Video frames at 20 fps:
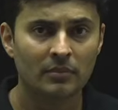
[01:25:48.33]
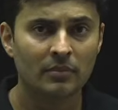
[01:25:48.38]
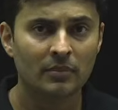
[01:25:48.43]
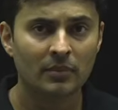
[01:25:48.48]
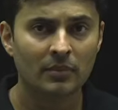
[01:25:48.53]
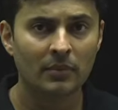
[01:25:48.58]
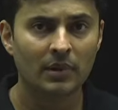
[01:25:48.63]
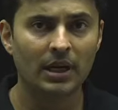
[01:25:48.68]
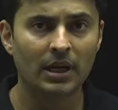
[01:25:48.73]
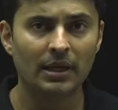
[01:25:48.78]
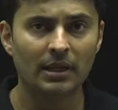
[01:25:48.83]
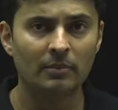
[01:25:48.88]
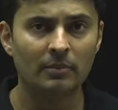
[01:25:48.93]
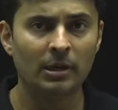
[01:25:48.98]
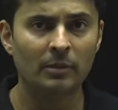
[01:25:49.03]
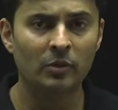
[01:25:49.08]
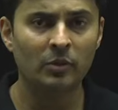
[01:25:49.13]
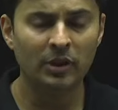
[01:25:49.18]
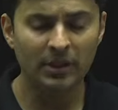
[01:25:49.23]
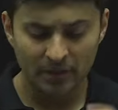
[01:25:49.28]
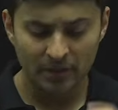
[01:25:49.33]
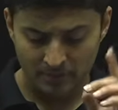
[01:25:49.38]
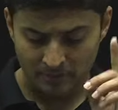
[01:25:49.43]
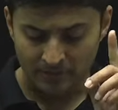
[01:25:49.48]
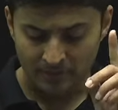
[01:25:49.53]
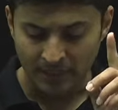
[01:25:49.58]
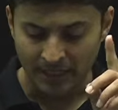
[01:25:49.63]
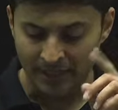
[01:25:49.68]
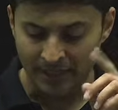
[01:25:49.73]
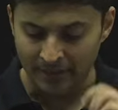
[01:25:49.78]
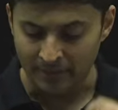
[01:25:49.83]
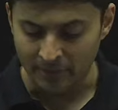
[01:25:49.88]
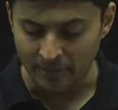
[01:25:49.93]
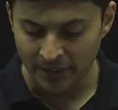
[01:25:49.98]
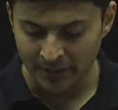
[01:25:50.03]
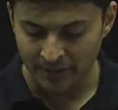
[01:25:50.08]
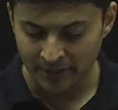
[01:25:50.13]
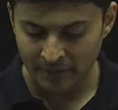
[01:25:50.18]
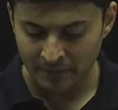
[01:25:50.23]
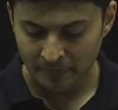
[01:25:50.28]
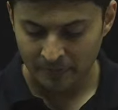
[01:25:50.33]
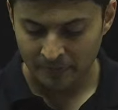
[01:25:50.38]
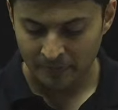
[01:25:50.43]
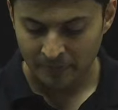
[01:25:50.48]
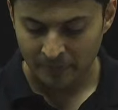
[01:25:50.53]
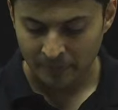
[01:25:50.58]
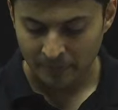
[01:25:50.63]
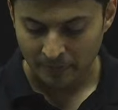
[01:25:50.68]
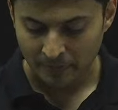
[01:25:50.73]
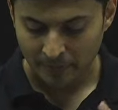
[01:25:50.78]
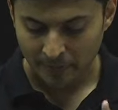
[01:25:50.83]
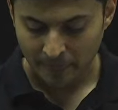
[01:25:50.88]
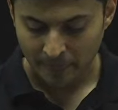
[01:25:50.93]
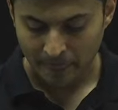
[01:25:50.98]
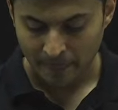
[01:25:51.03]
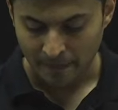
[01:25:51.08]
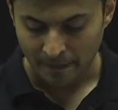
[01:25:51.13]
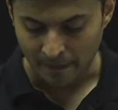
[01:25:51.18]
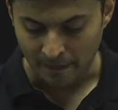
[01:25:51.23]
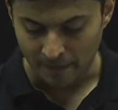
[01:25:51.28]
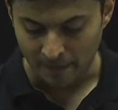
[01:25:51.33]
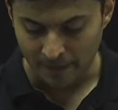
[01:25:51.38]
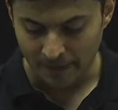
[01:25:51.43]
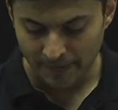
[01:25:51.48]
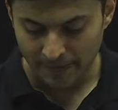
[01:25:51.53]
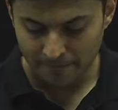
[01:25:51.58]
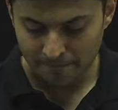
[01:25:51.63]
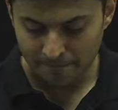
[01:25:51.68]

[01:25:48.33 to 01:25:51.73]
Getting my point? I'll repeat. Okay.